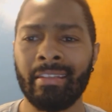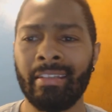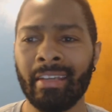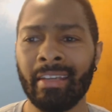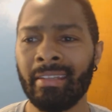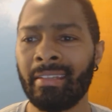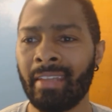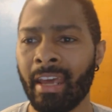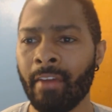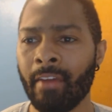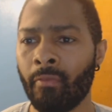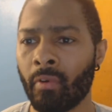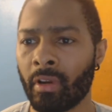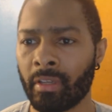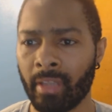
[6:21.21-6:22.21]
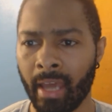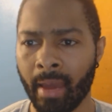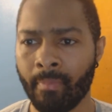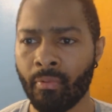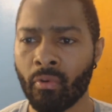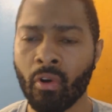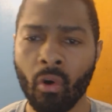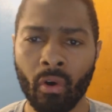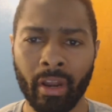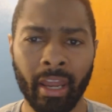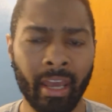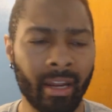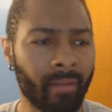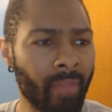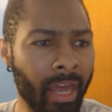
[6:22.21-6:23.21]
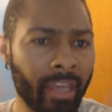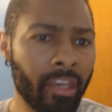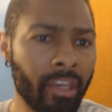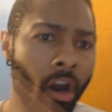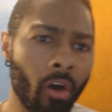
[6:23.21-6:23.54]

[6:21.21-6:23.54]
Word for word: Just say, for example, going in, I'm like,